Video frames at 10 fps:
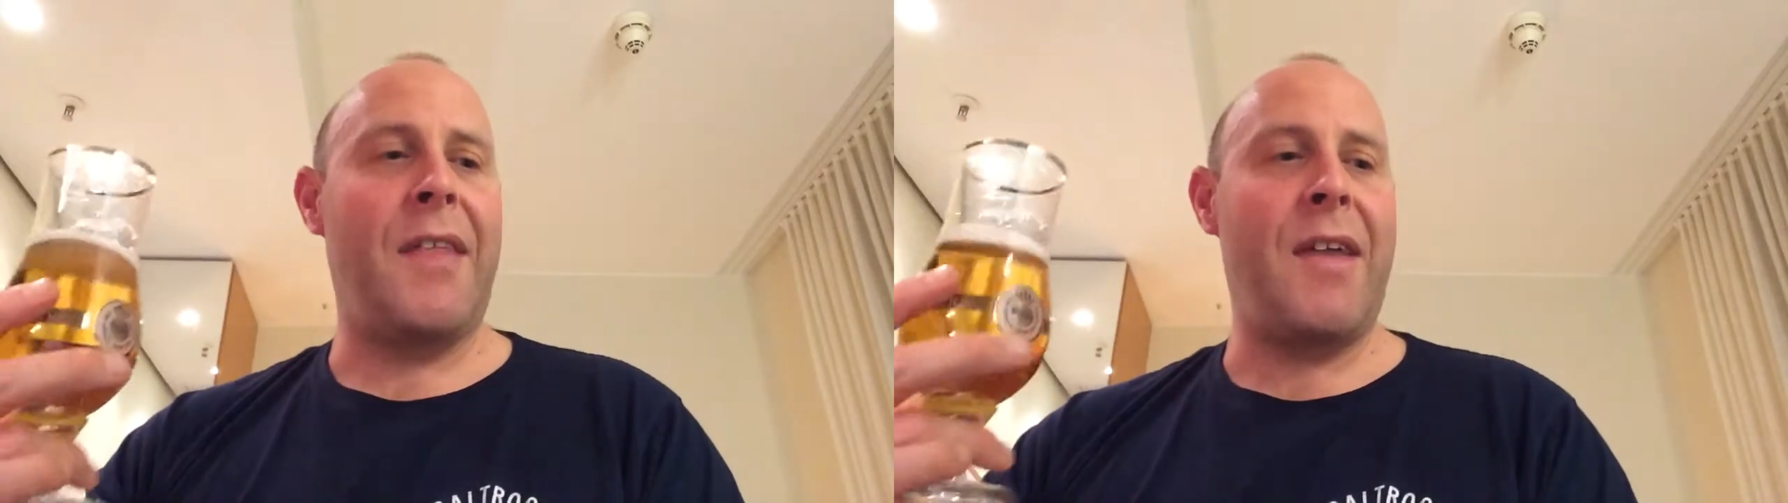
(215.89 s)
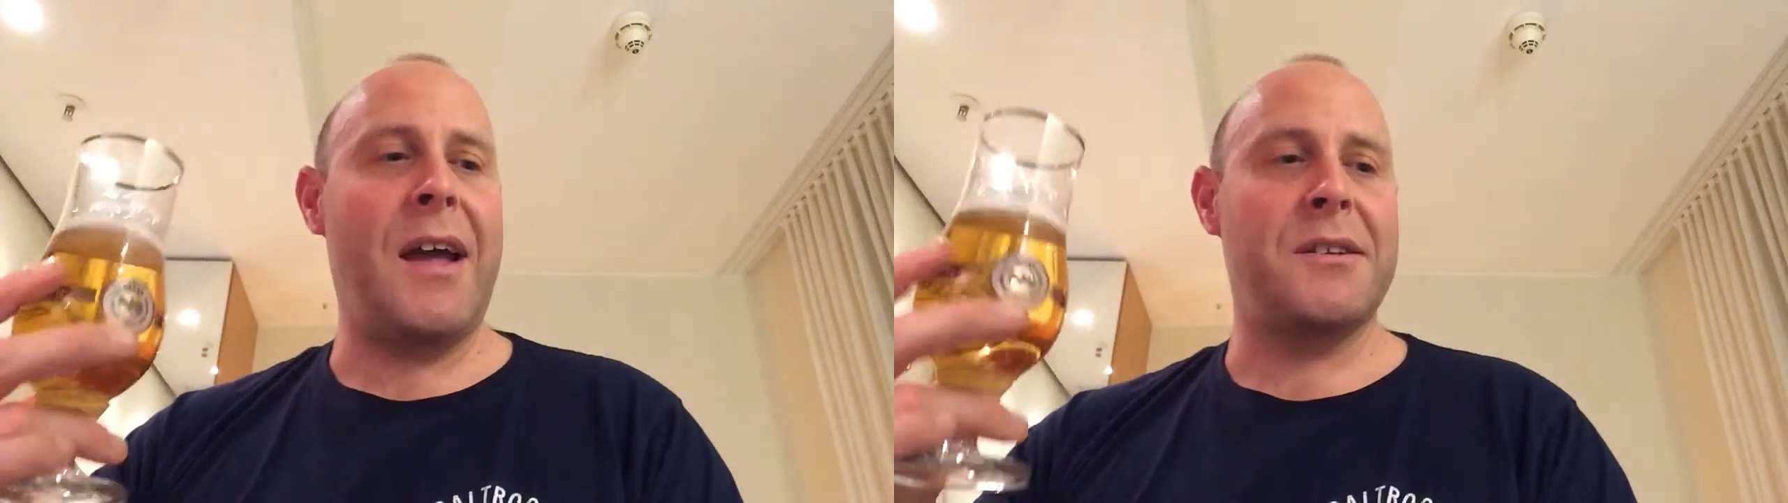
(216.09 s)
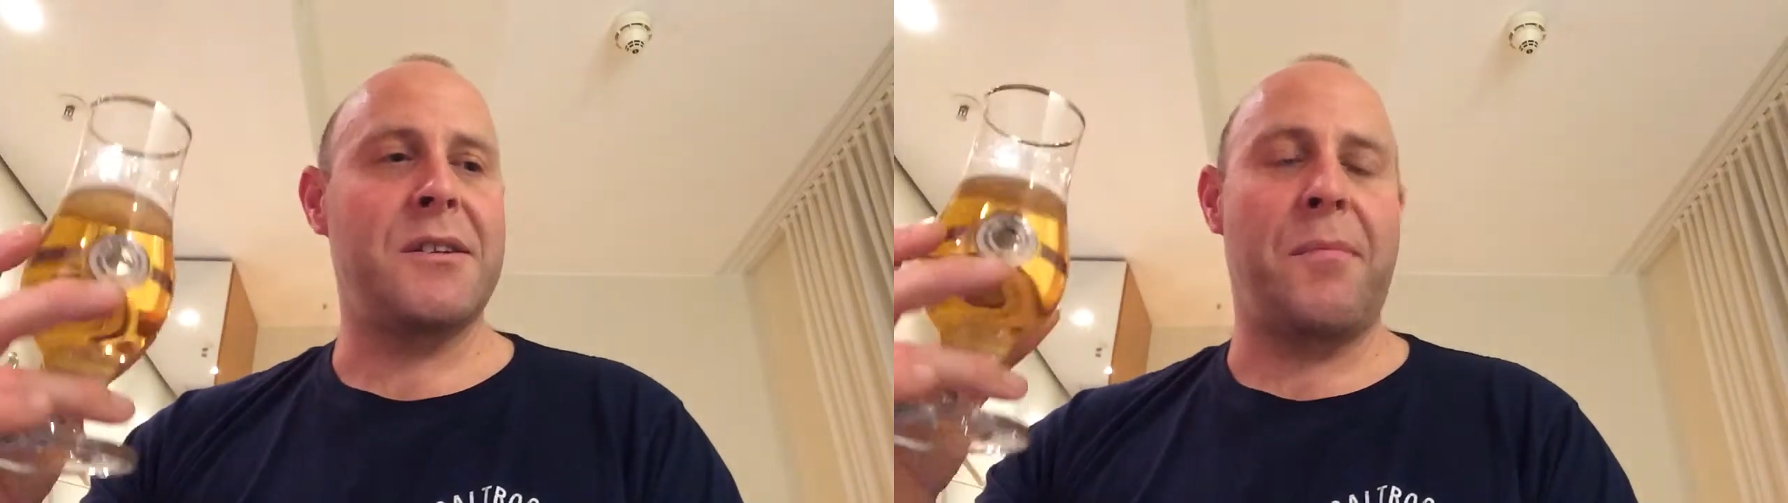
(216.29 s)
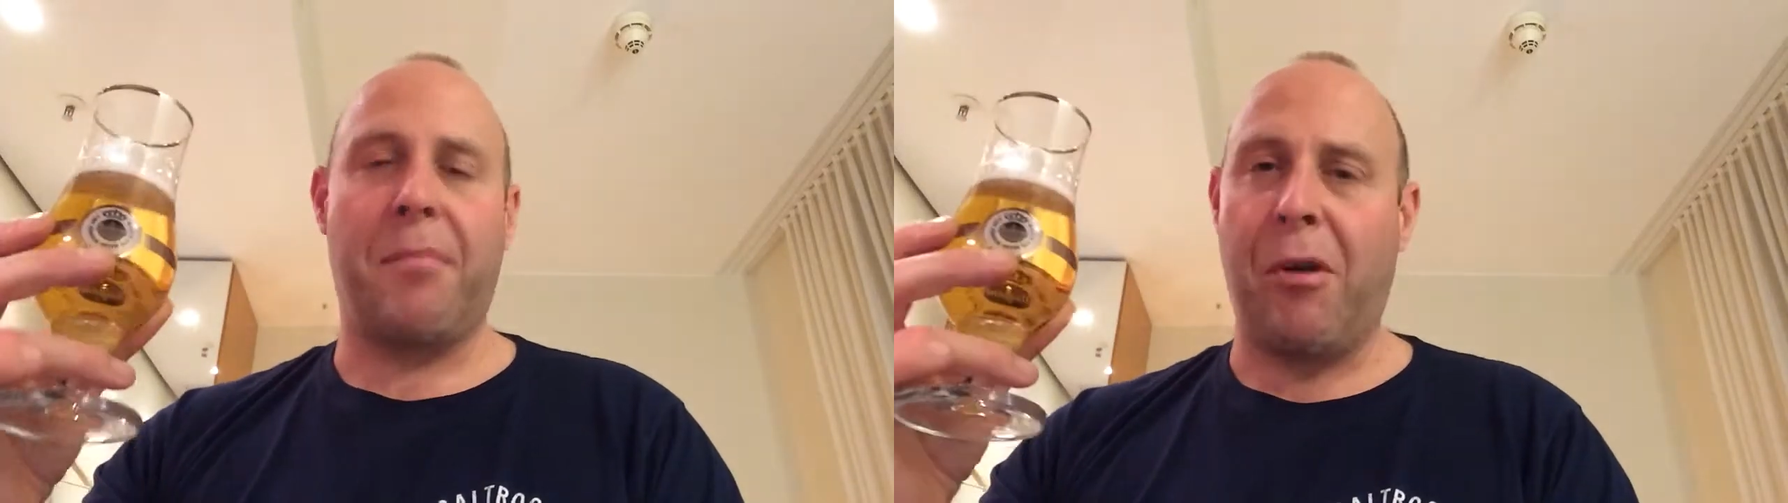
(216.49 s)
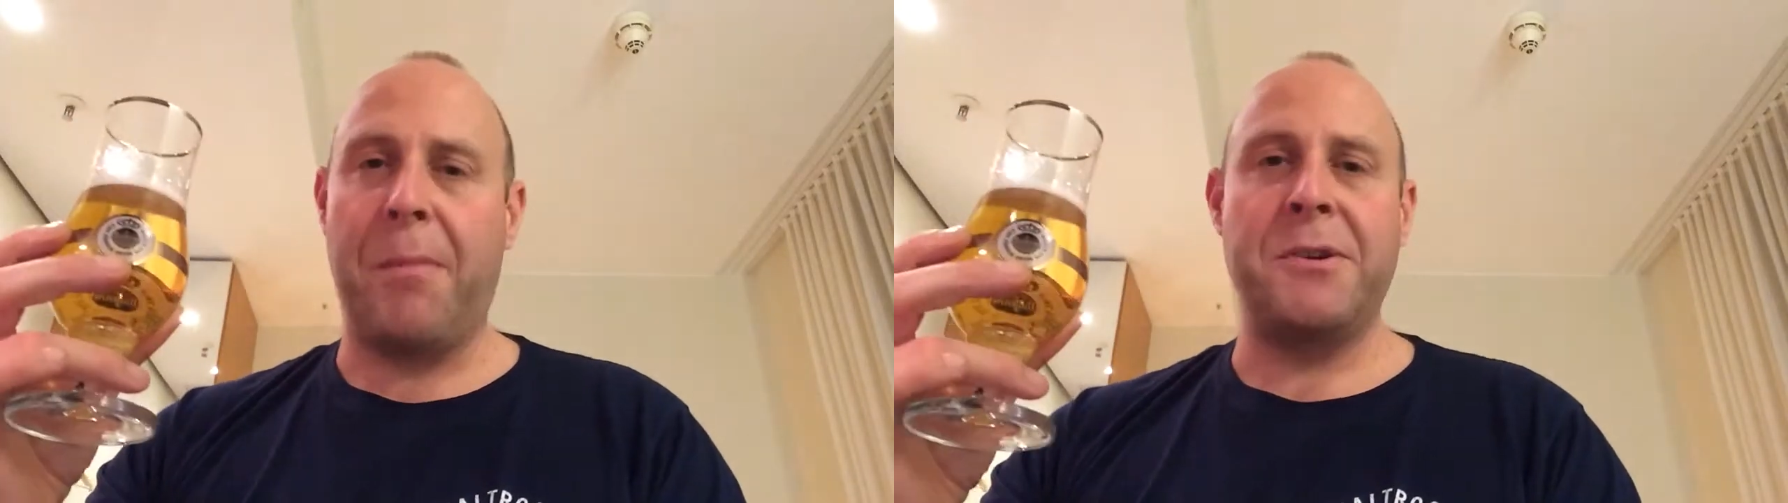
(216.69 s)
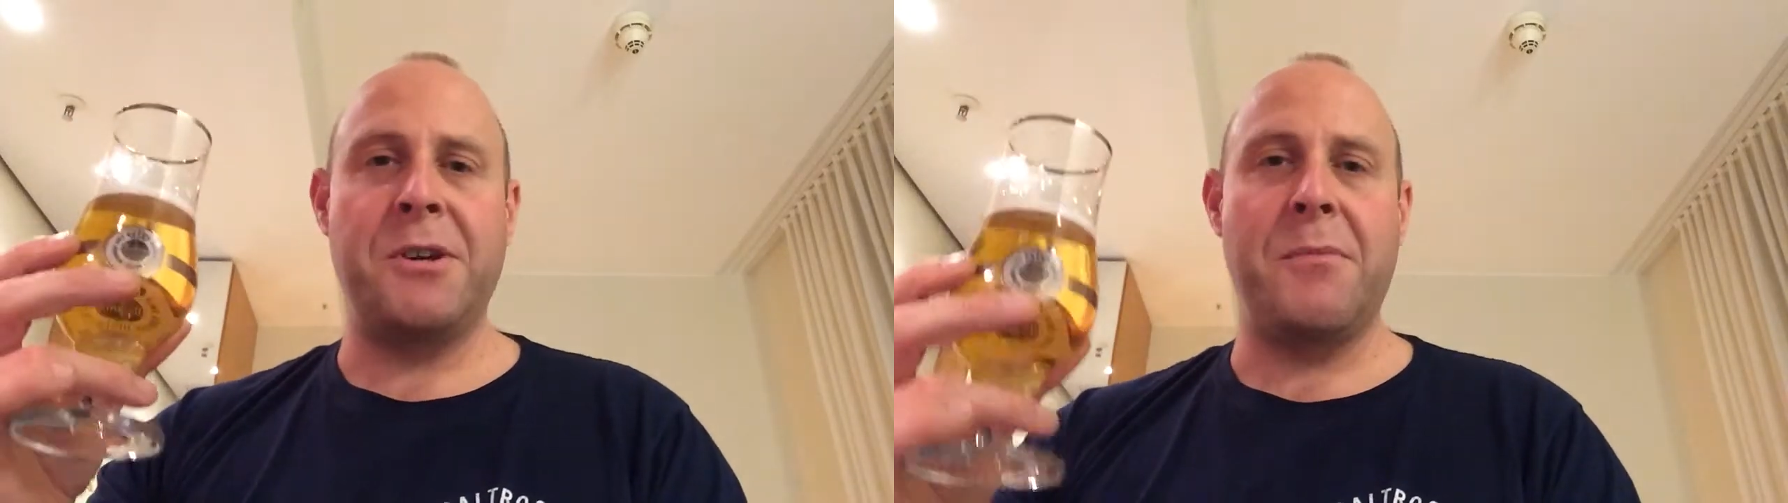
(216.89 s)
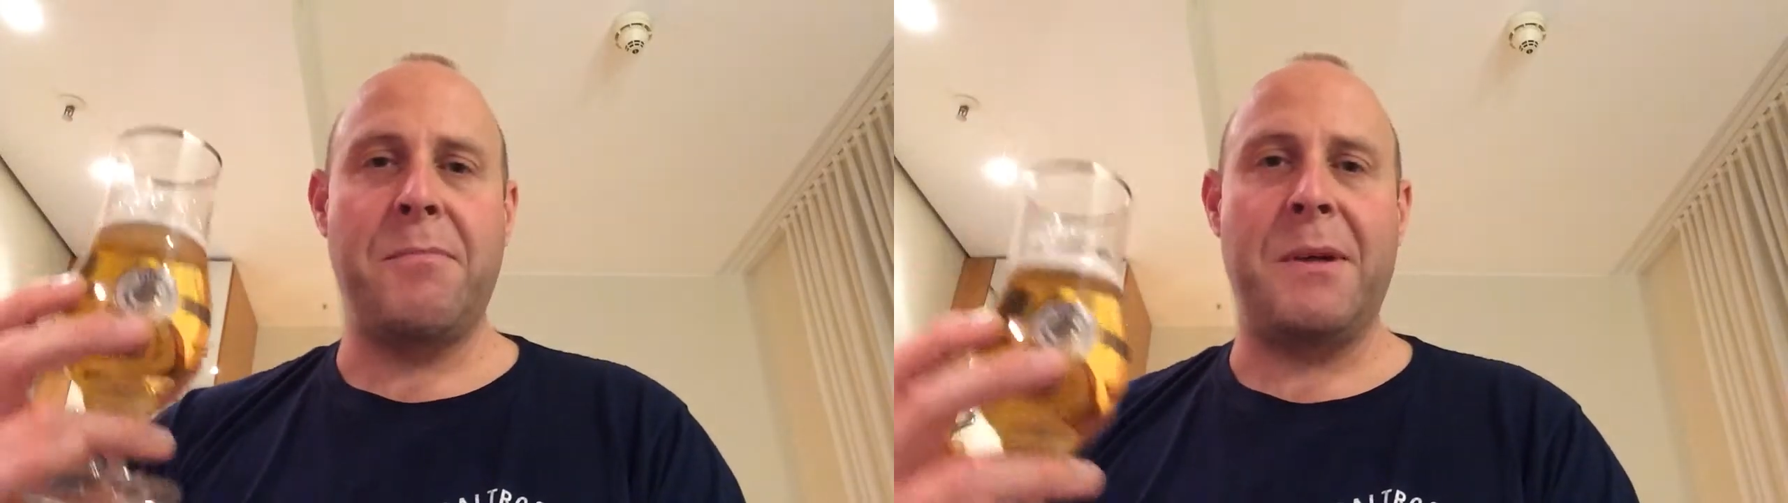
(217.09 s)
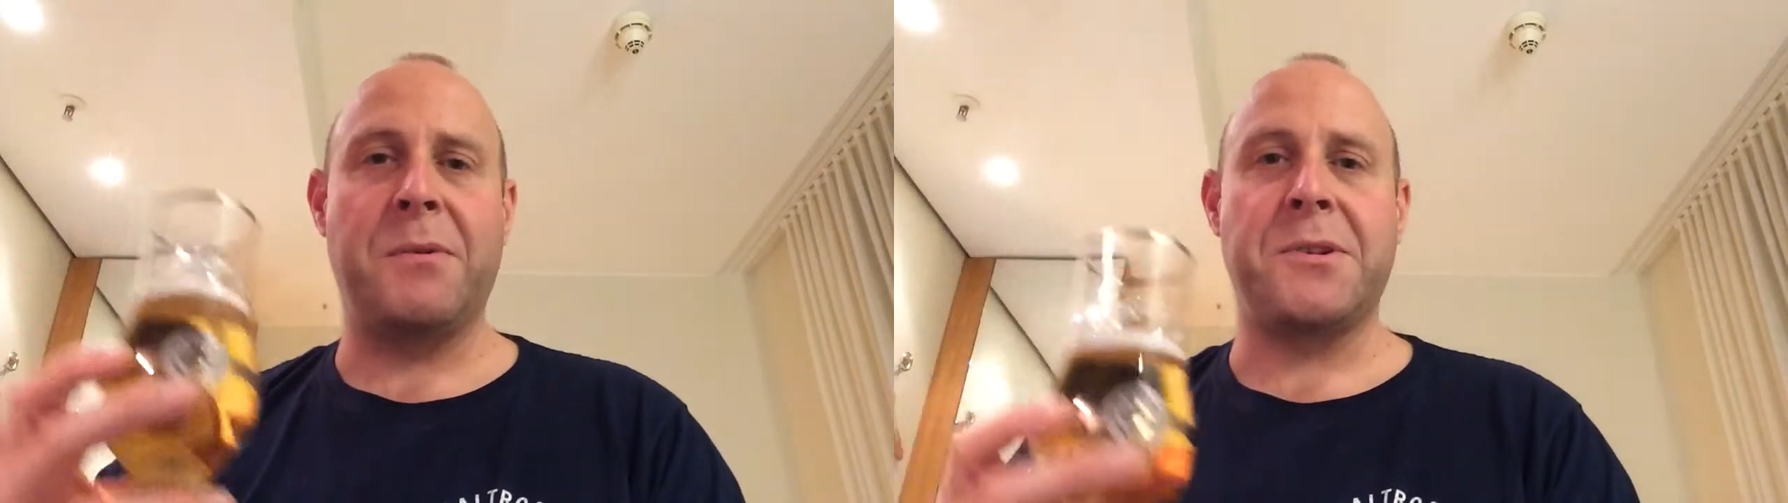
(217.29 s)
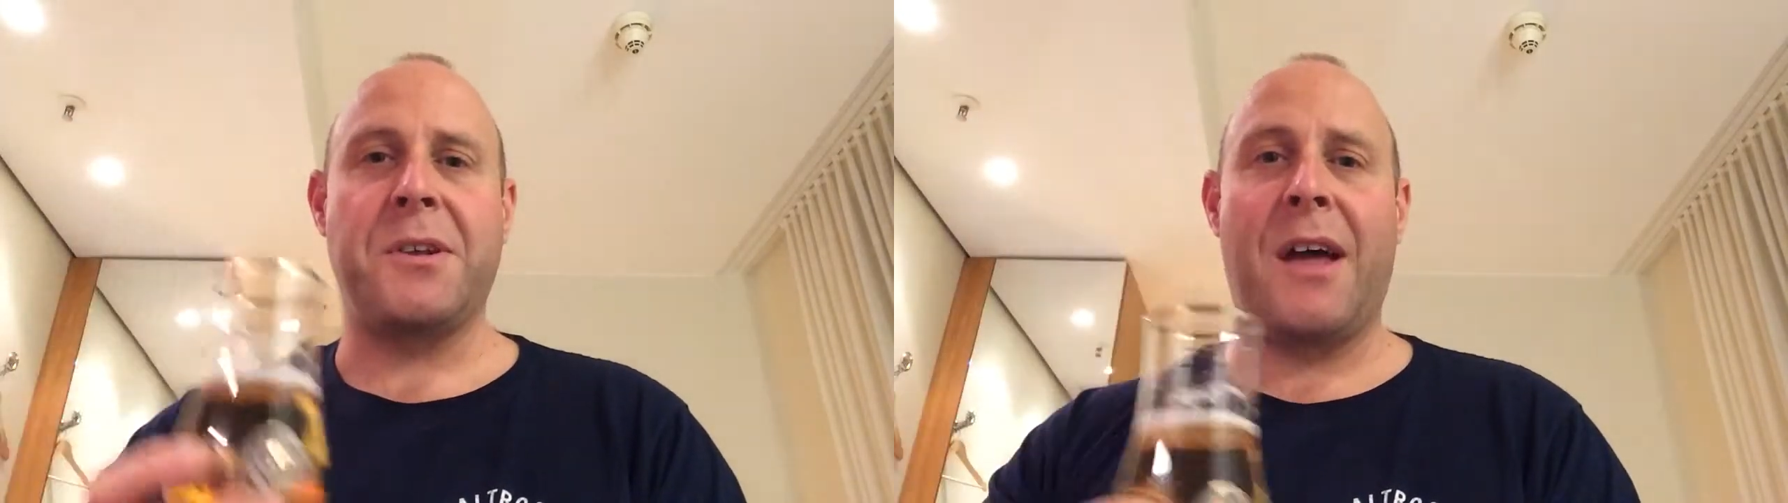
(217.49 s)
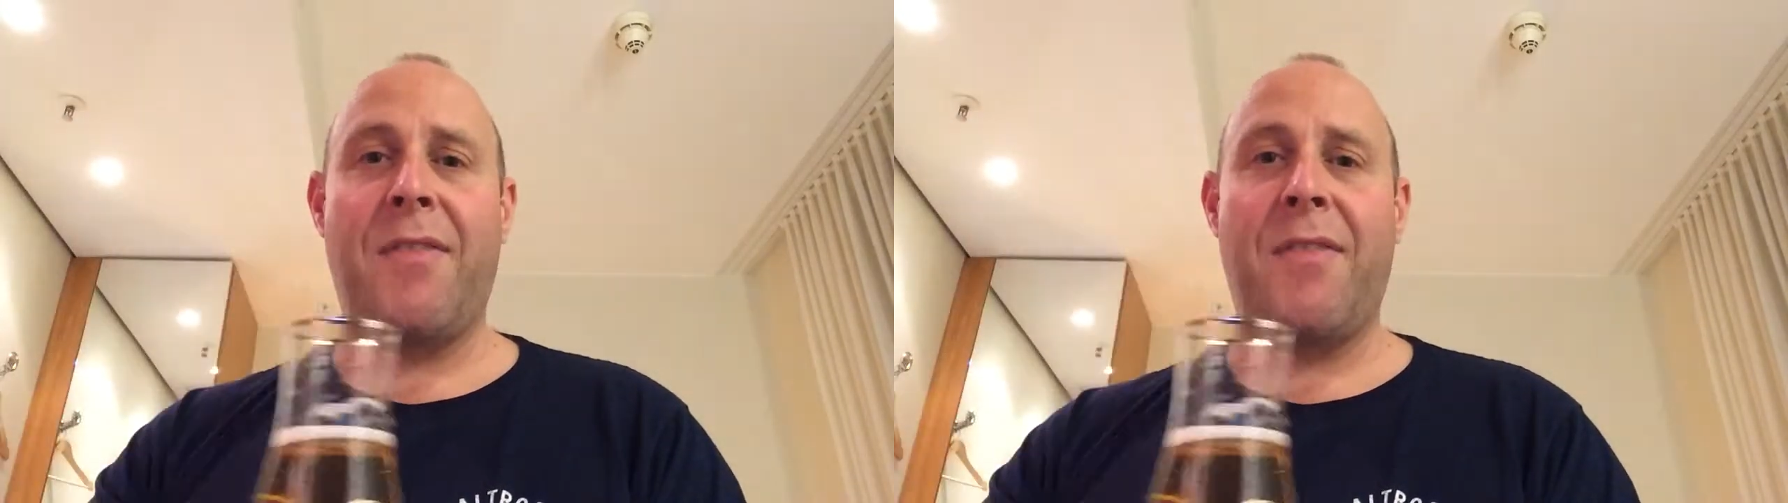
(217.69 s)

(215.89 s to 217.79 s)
and that's a proper German Pilsner,